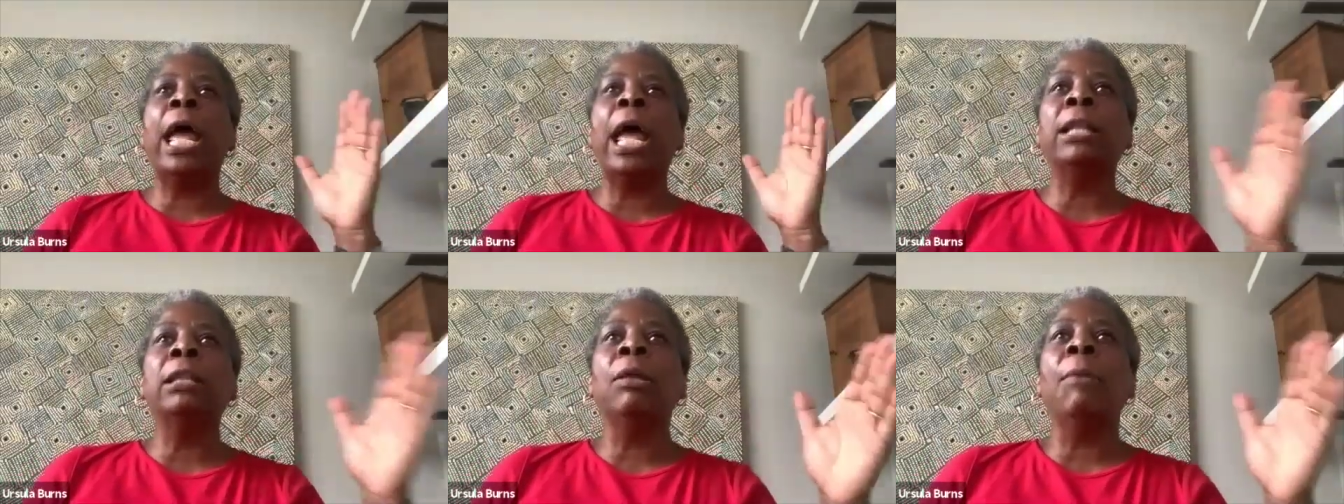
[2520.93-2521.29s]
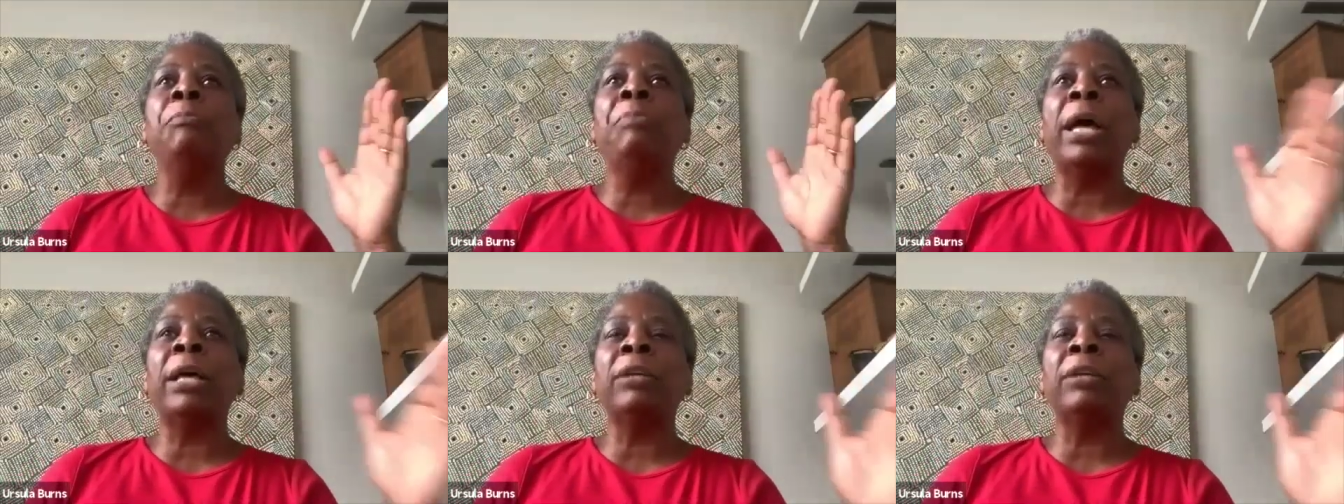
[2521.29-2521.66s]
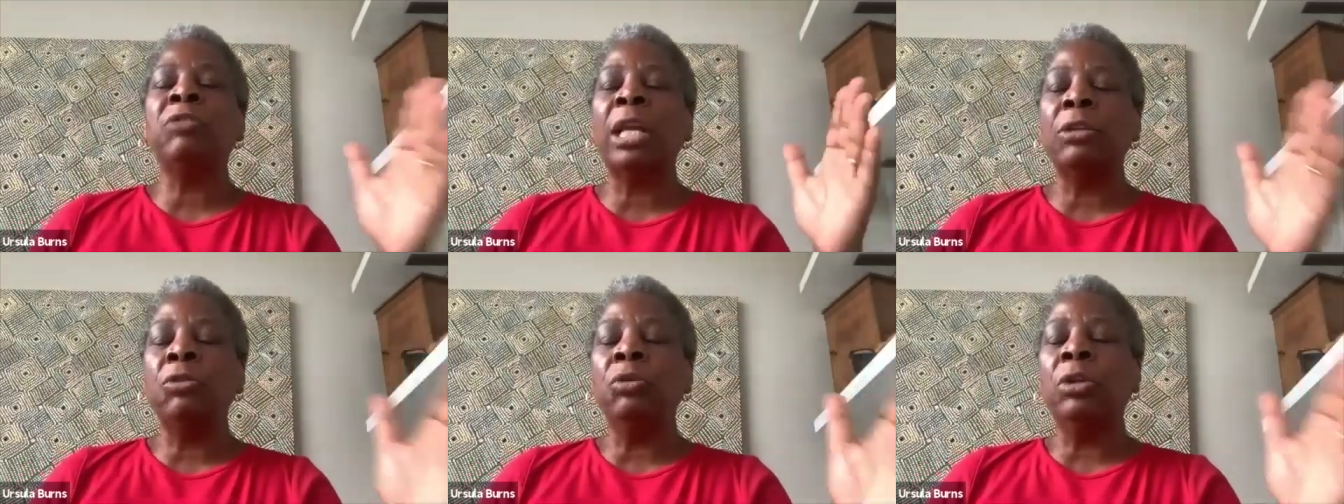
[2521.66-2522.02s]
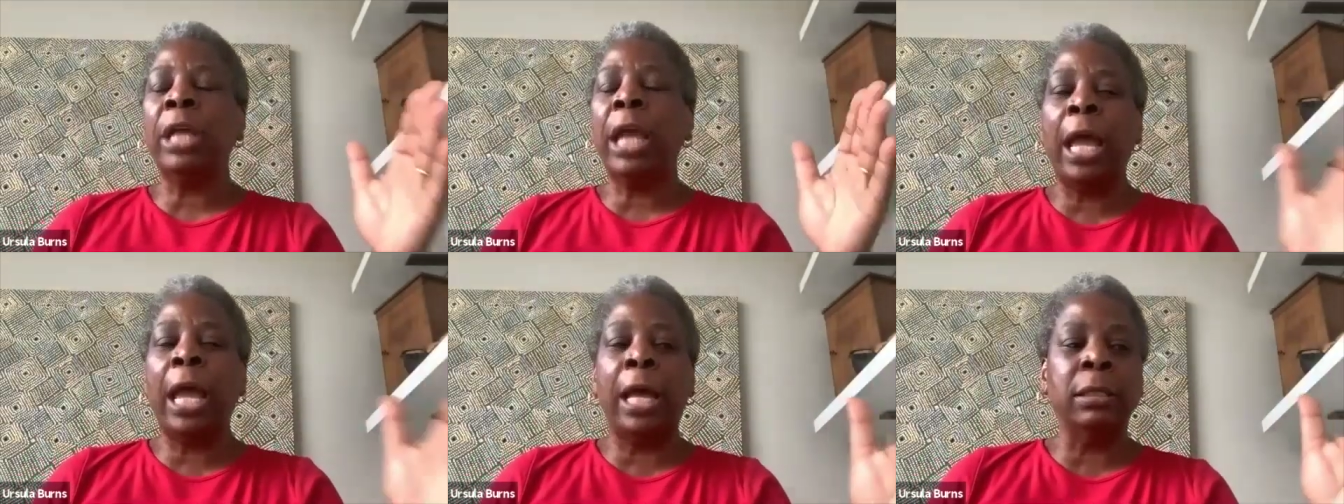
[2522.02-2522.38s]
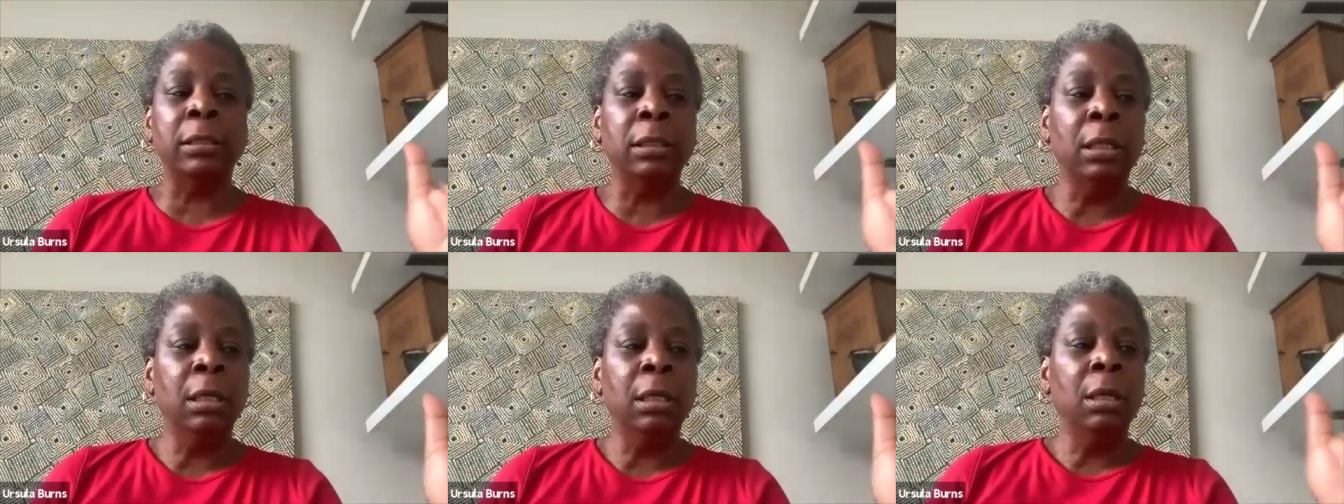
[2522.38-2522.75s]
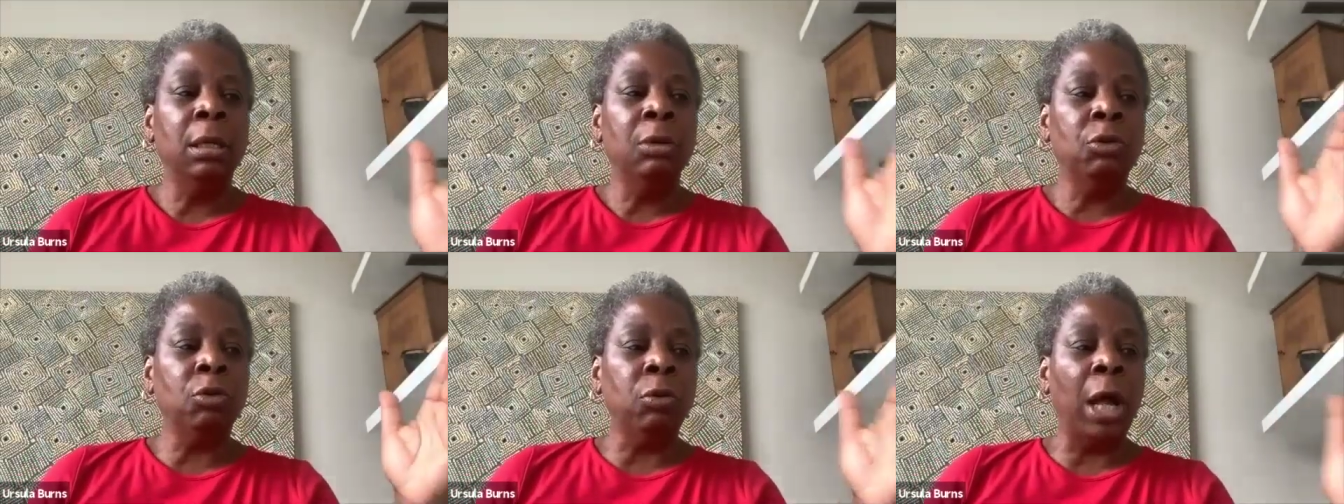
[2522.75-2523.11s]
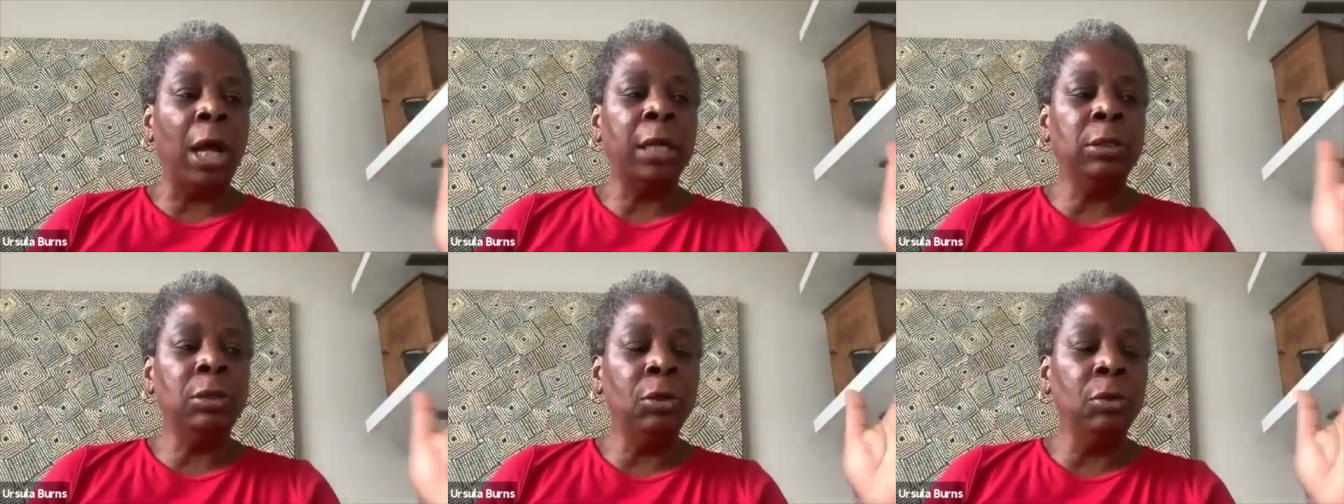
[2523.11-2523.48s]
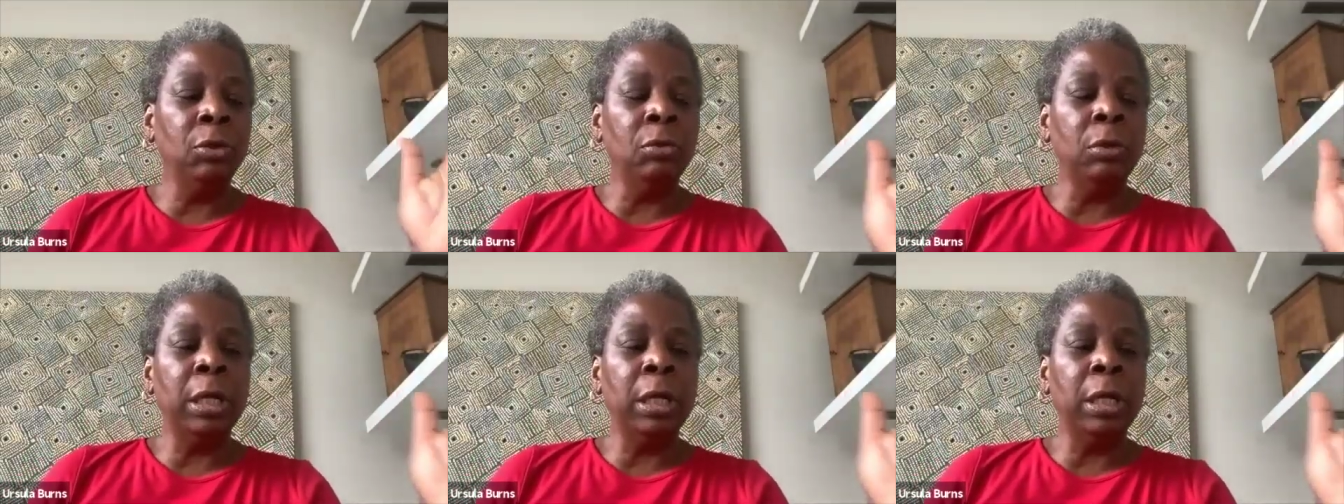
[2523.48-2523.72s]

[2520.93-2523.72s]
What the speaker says: and the best that you can, try to